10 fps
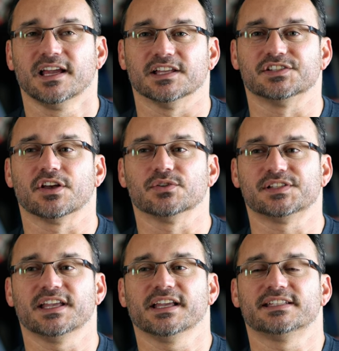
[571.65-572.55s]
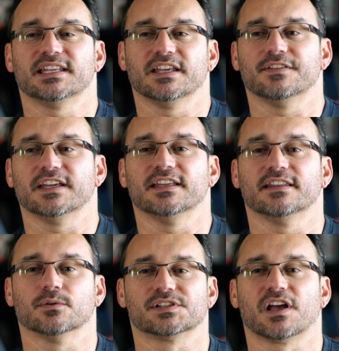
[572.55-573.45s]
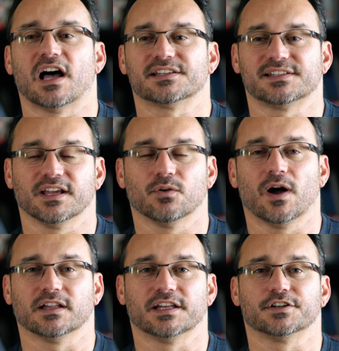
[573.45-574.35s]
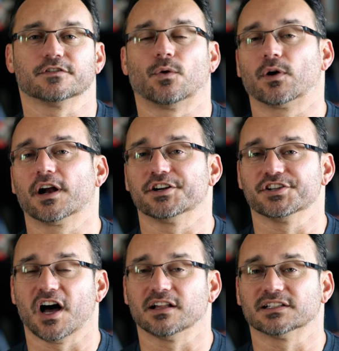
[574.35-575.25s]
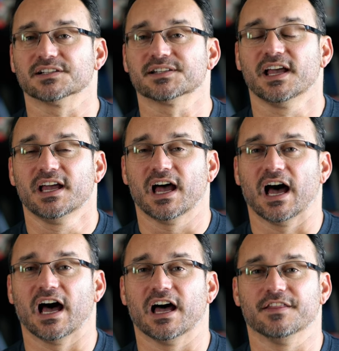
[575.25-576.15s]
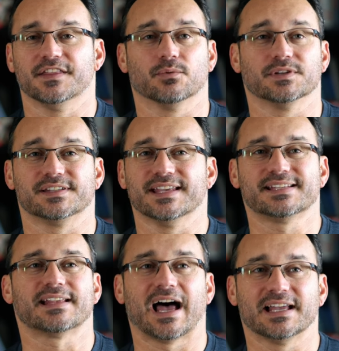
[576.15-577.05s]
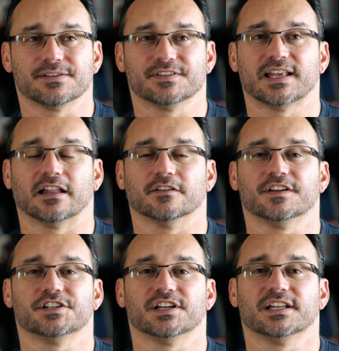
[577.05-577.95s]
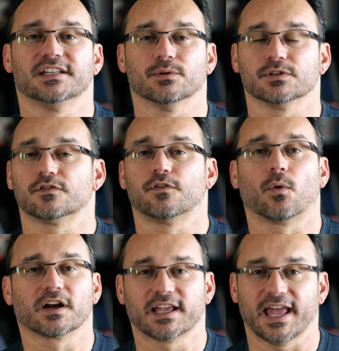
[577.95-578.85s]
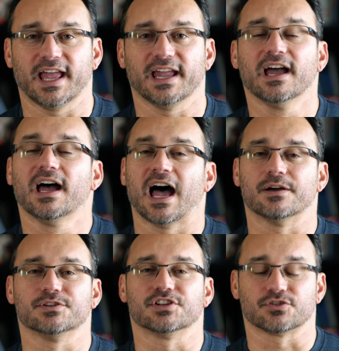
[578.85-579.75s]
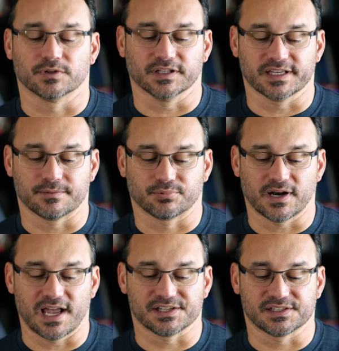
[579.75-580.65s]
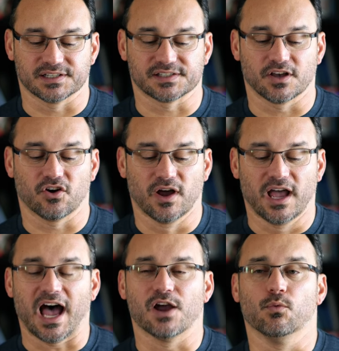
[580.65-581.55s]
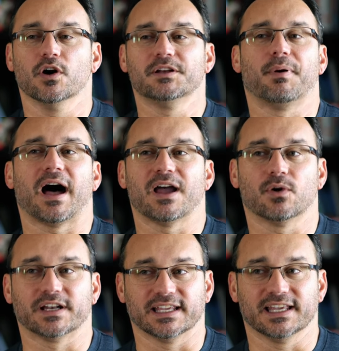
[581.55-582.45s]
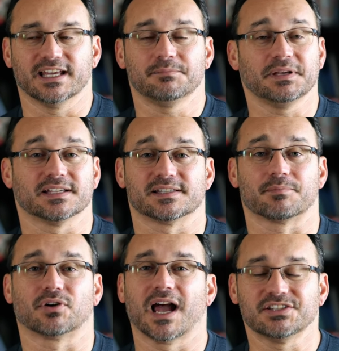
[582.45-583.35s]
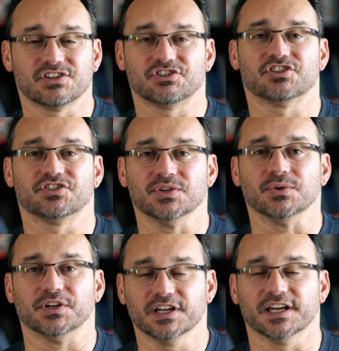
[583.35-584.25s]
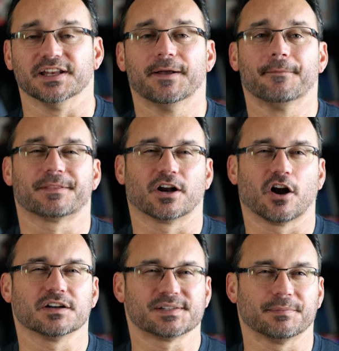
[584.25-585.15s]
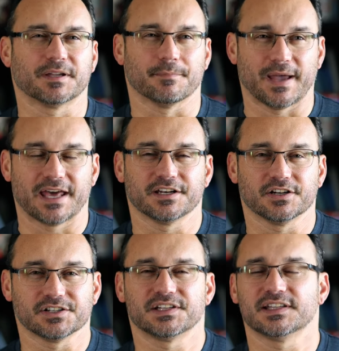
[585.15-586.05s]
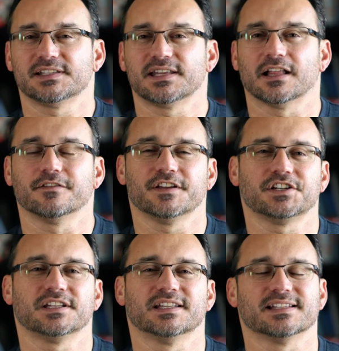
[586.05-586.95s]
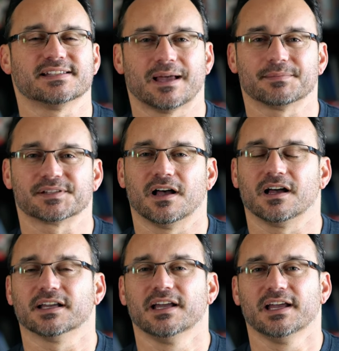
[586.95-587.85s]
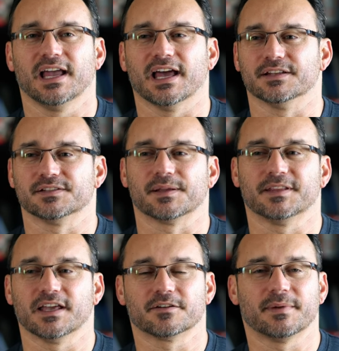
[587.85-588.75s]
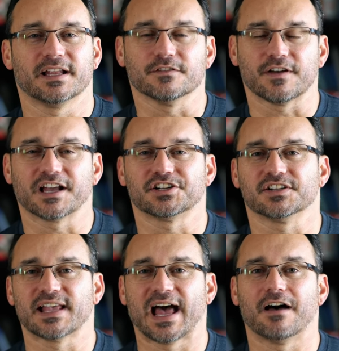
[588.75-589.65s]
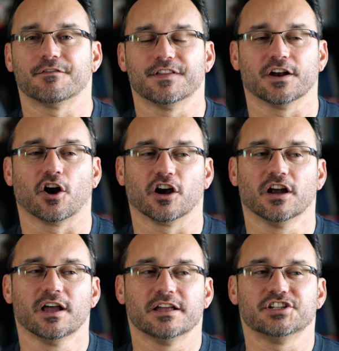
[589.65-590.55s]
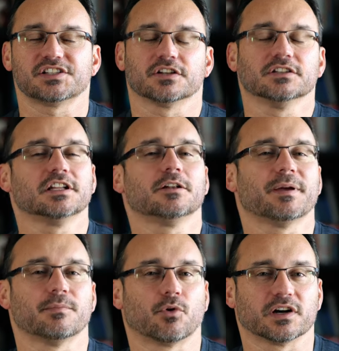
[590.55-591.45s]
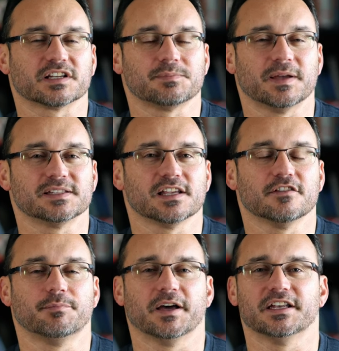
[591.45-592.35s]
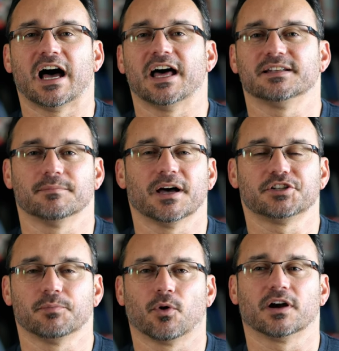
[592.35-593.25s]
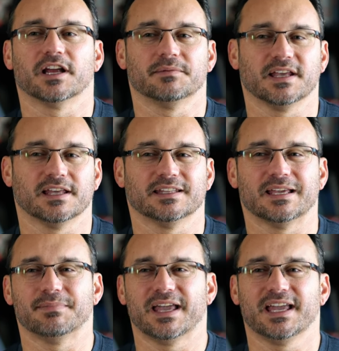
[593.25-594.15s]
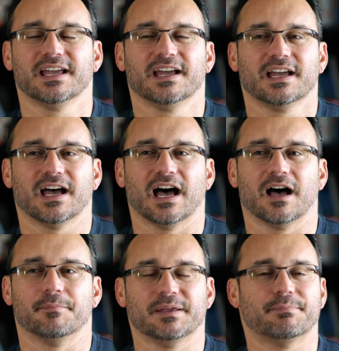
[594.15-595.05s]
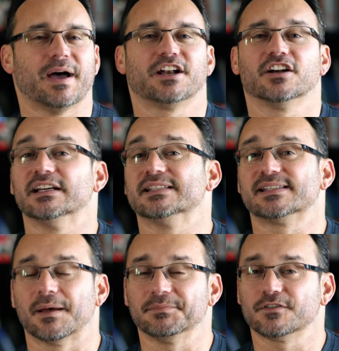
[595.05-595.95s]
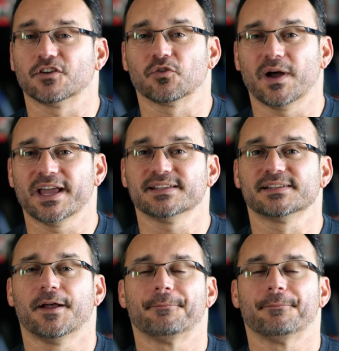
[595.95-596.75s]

And so, seeing a TV that was costing well under 400 $400 uh, that was this size of a television, that was 4K, I was just really impressed. And so I would buy one again because the price is just too good. There are some competitors to this television that Samsung and some of the other manufacturers have that are just a little bit more expensive, but not much more, and, and they may uh, be better in some different ways.